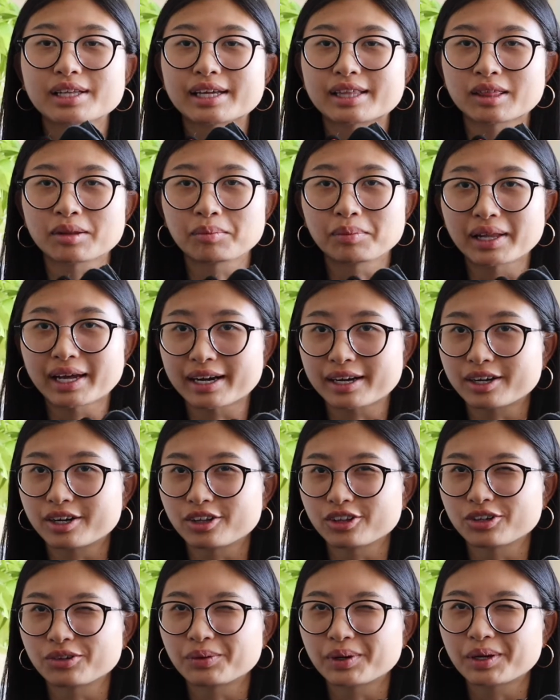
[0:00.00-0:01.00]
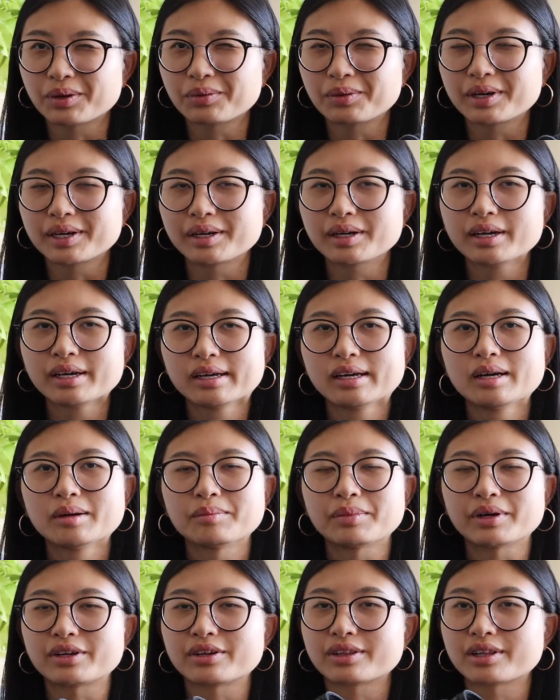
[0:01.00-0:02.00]
like the black colorway one
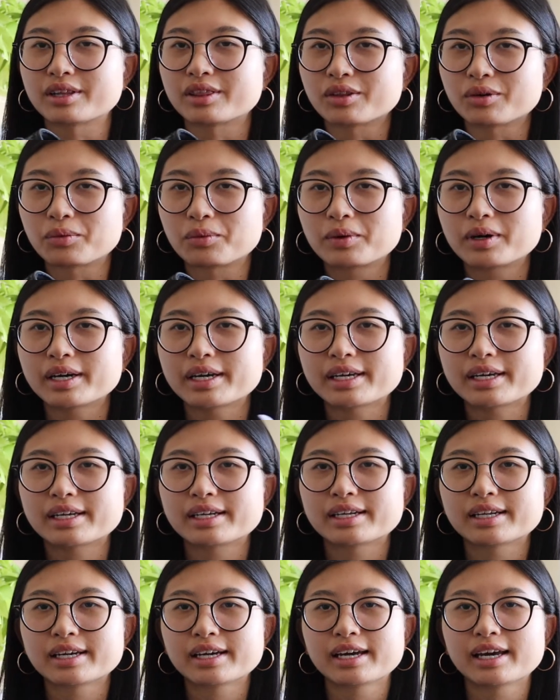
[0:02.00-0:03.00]
better than the white.